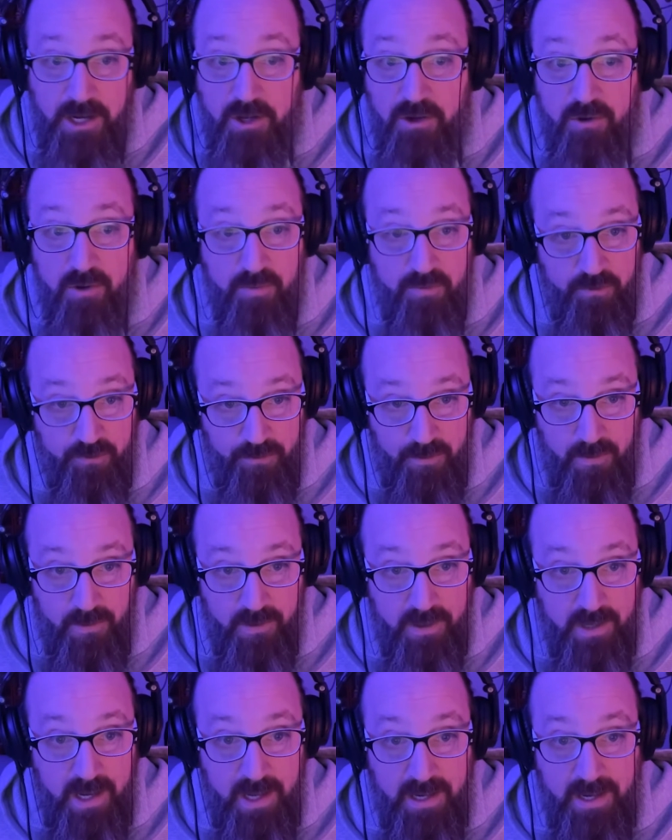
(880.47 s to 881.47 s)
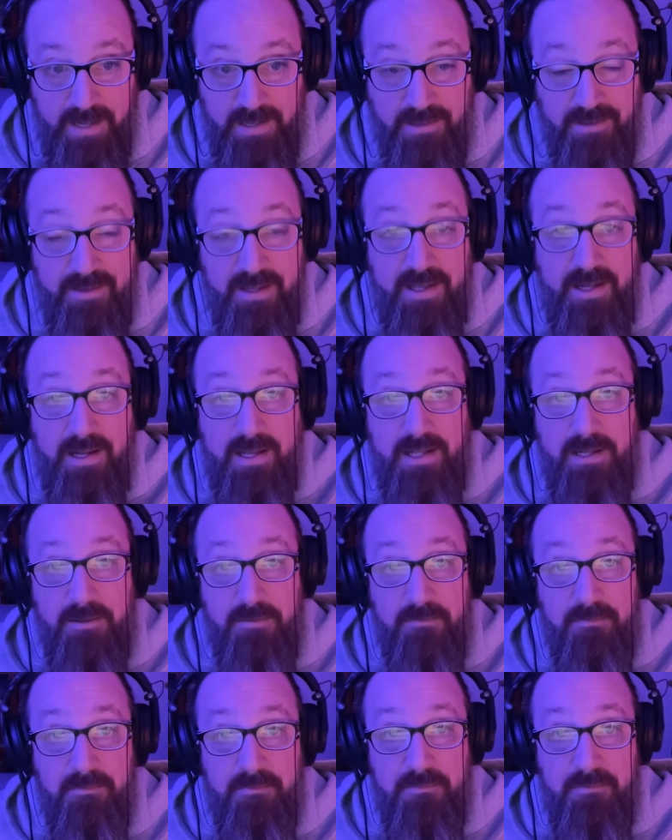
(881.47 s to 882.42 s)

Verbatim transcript: knew it was wrong. And I did it.